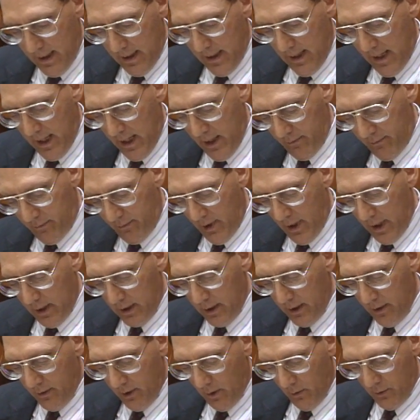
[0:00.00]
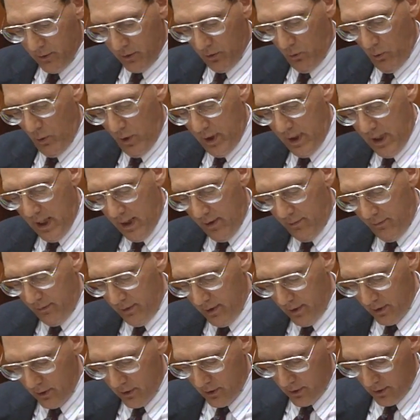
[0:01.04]
And finally, there was a 1/2
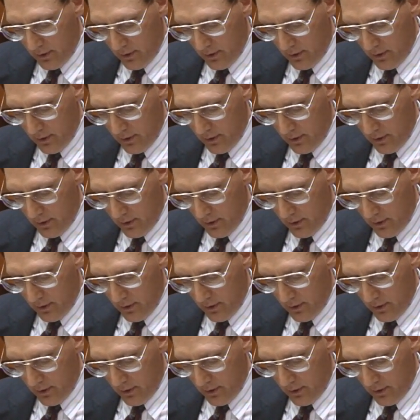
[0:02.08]
inch